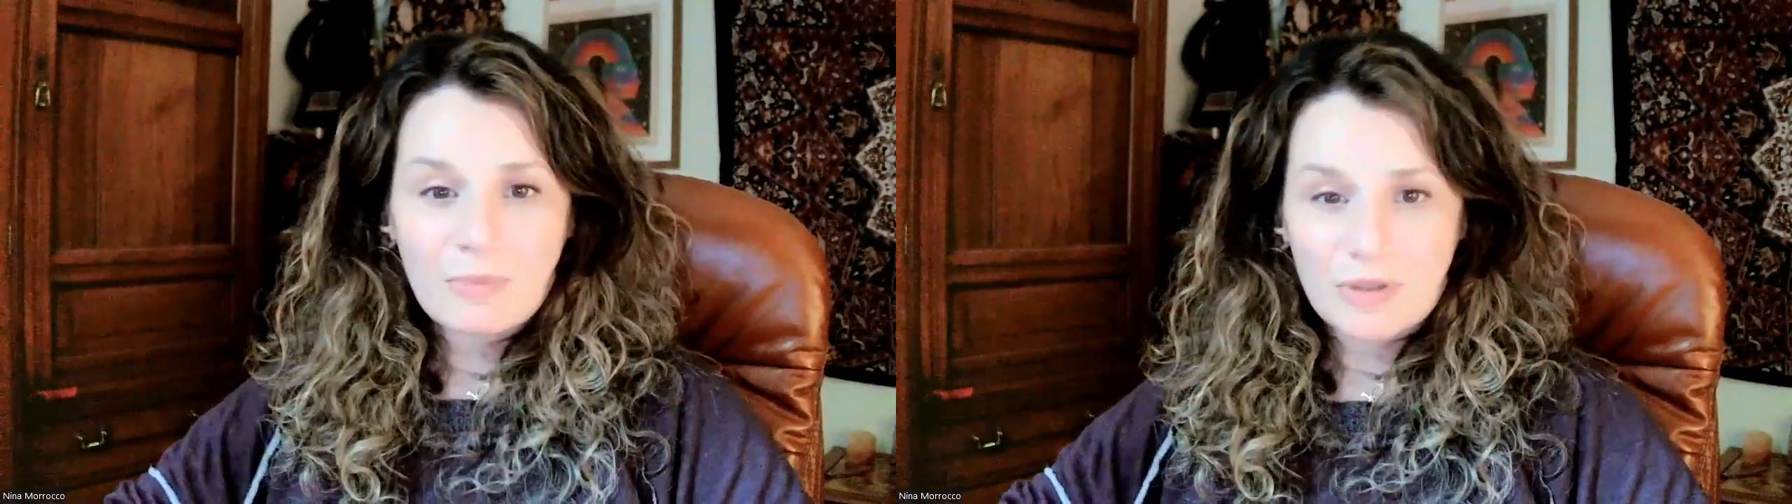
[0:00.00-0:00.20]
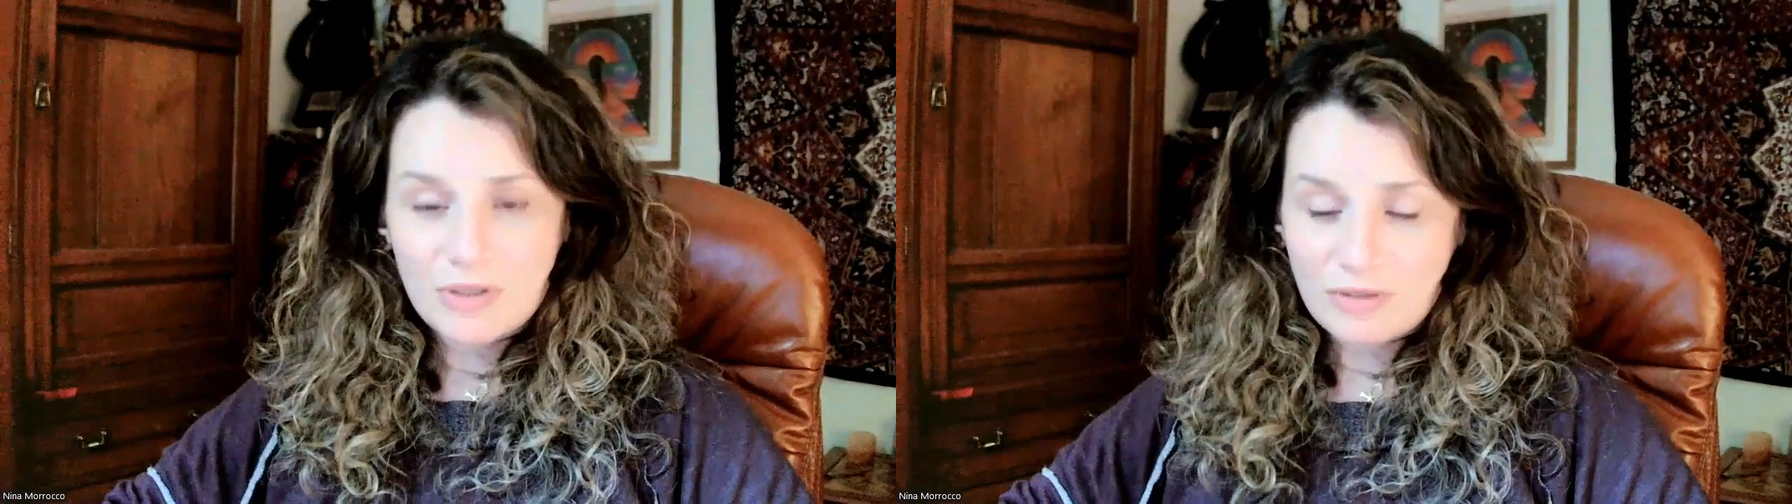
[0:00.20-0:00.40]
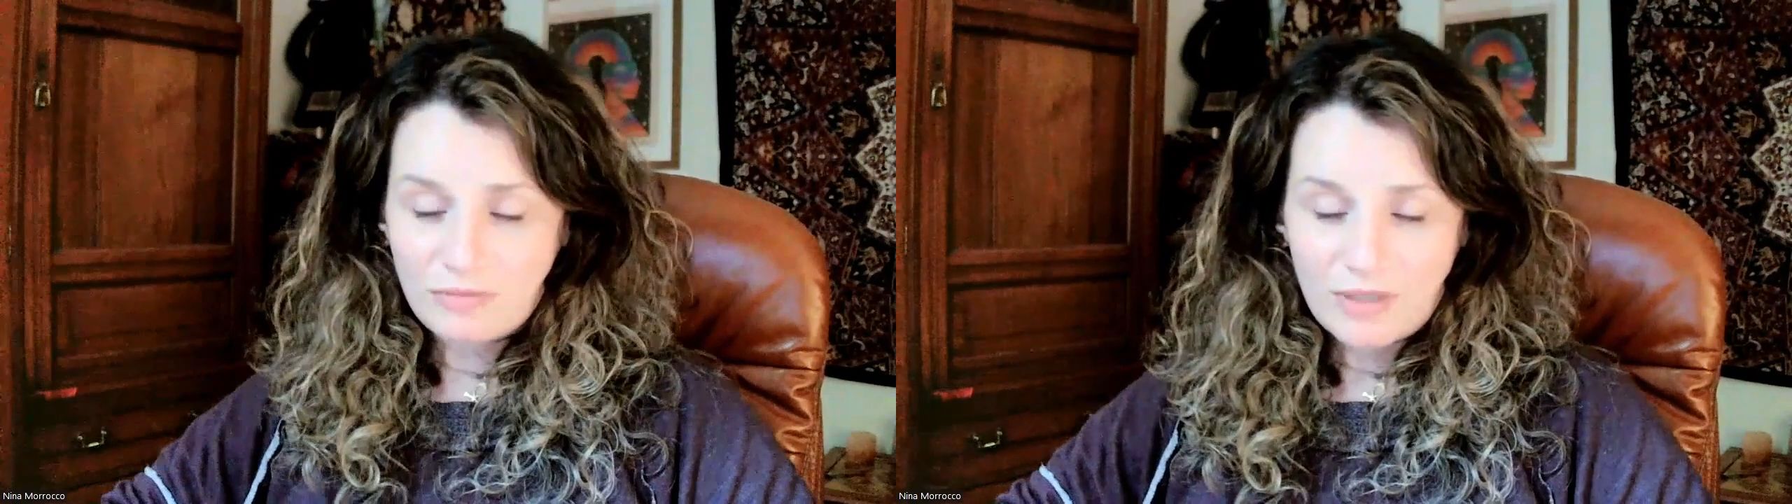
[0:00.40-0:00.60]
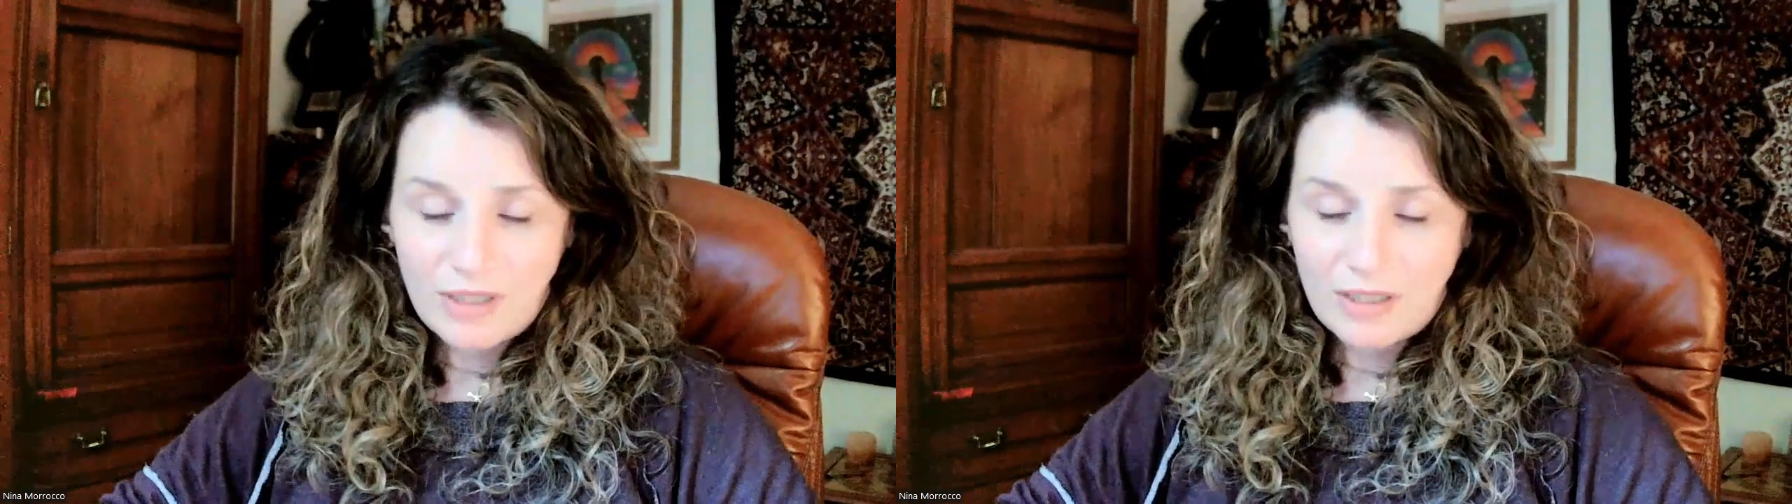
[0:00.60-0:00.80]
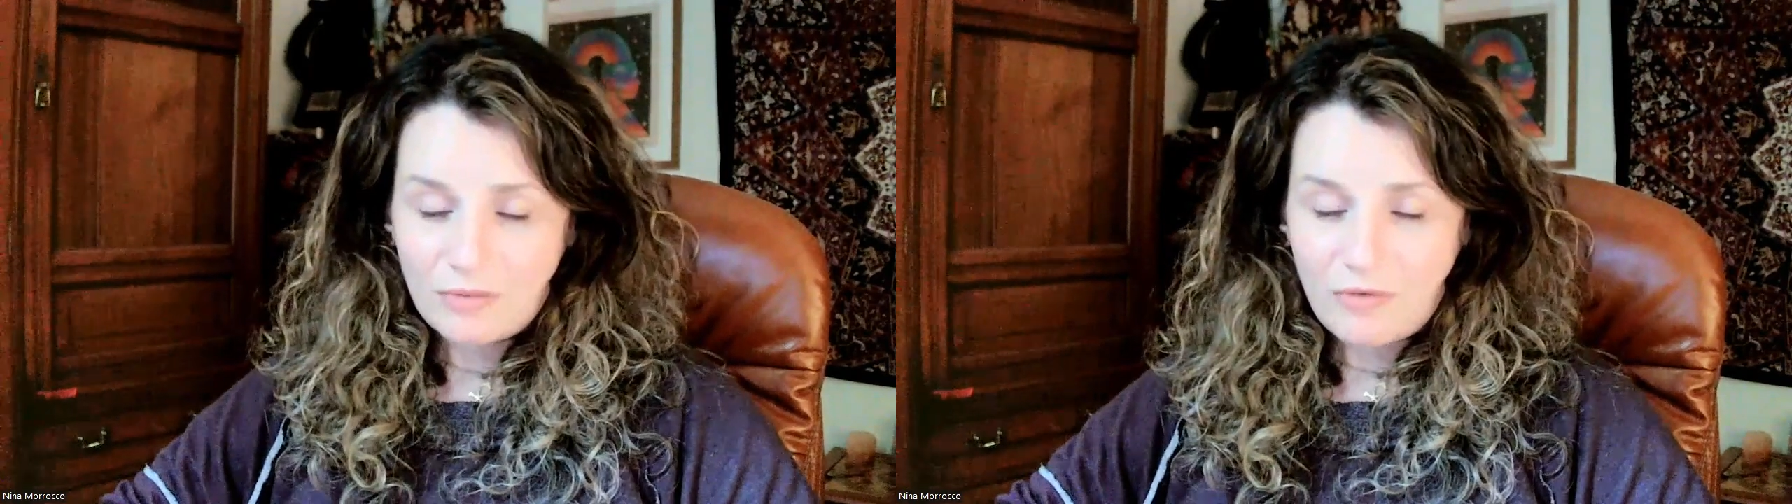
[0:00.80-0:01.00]
but just
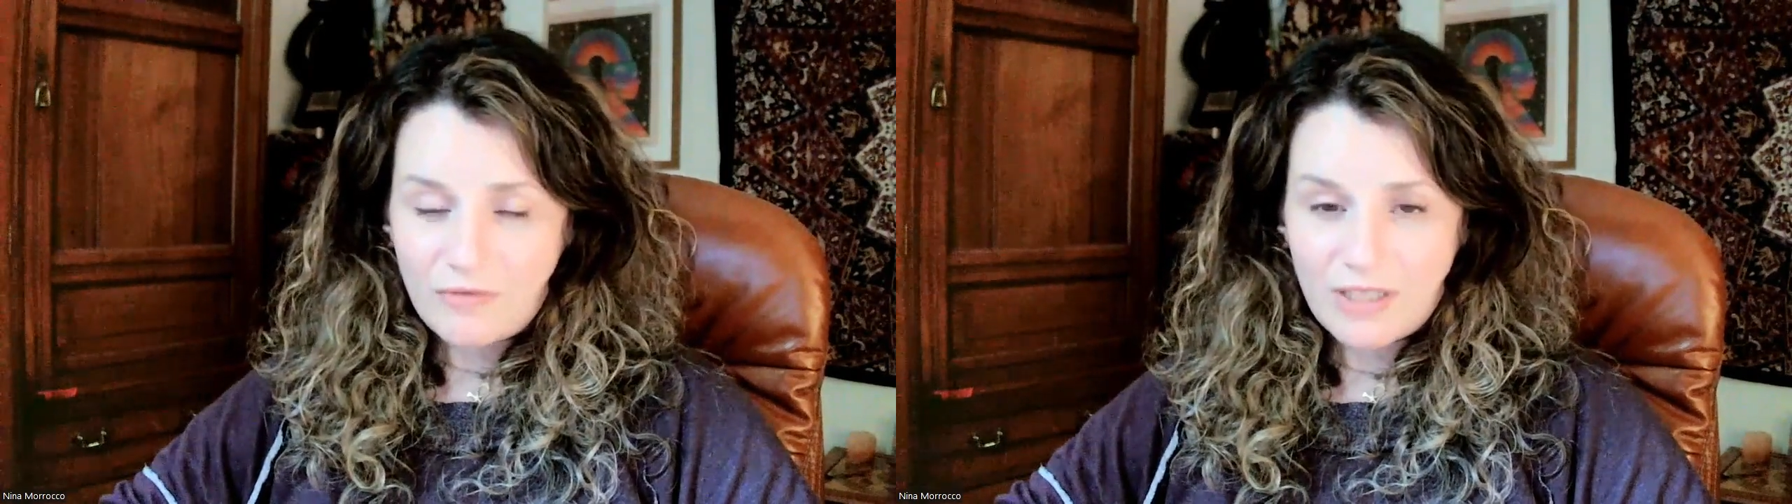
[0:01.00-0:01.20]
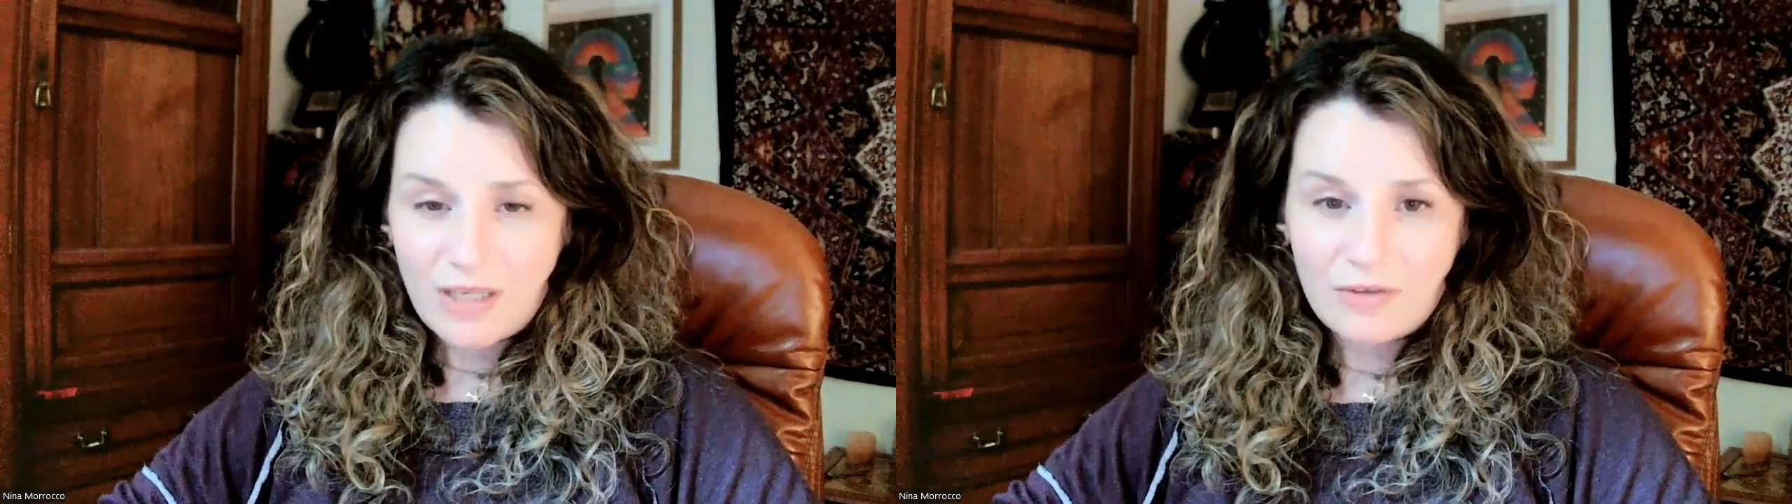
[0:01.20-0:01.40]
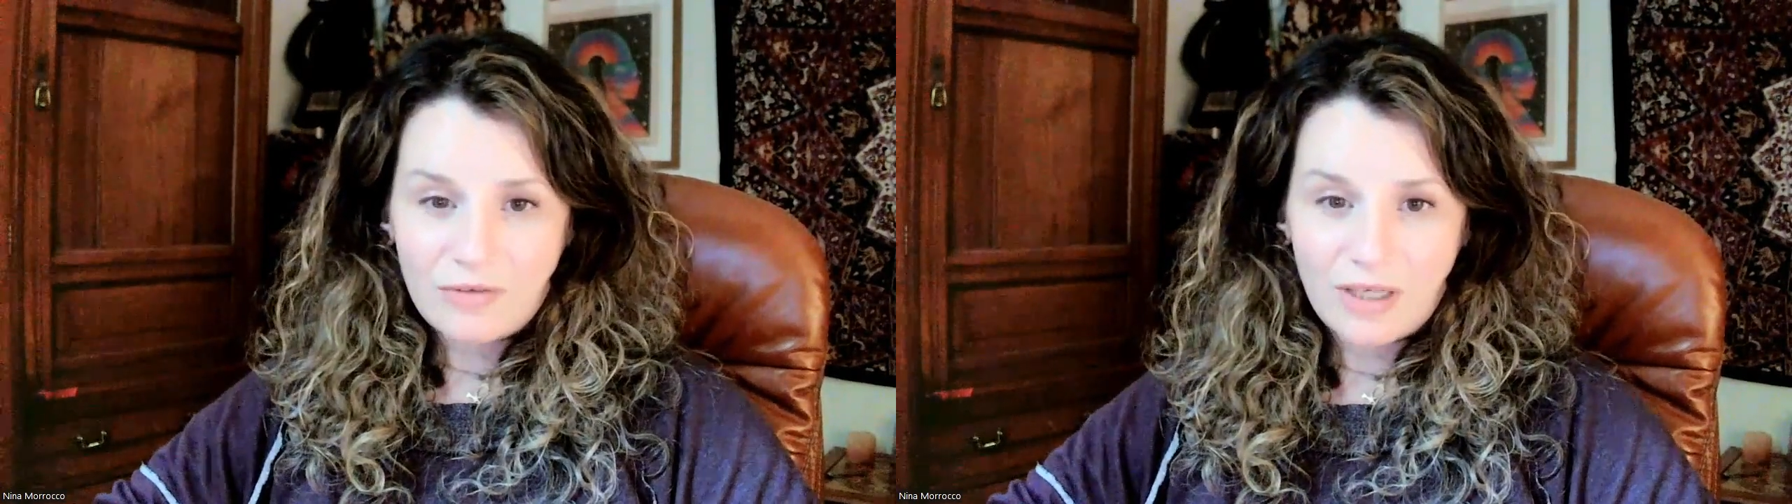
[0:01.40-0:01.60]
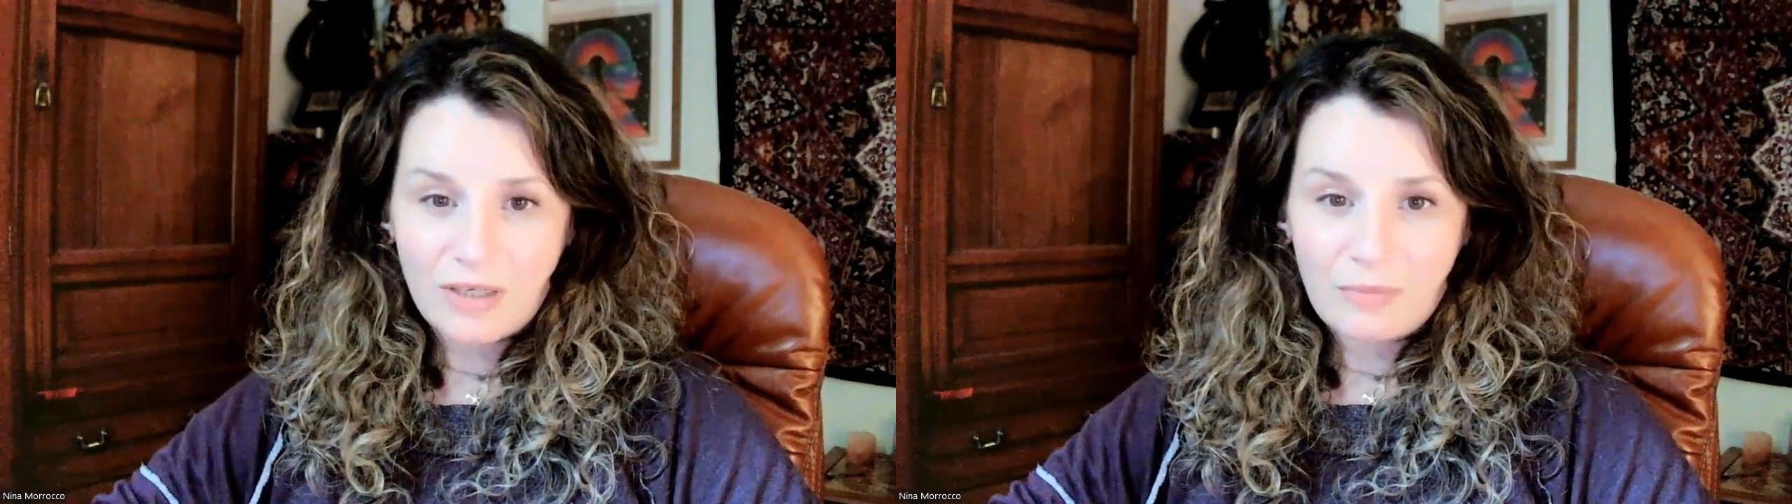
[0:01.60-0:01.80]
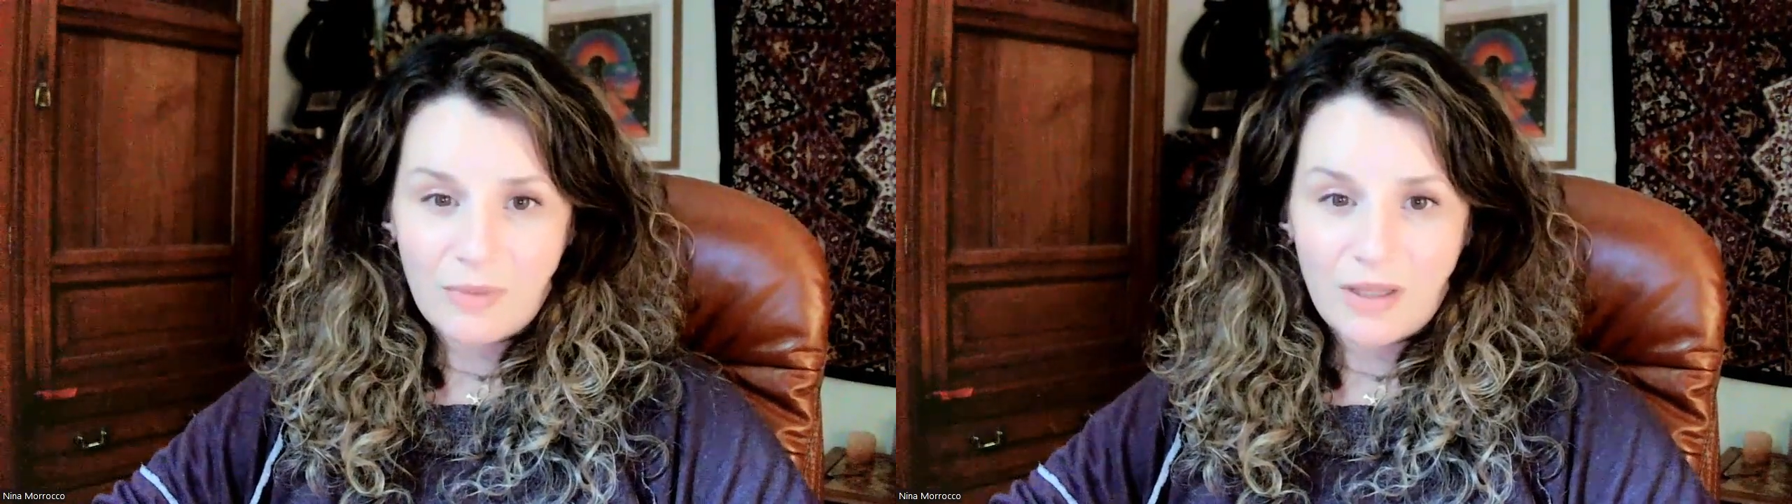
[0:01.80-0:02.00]
really sort of centering,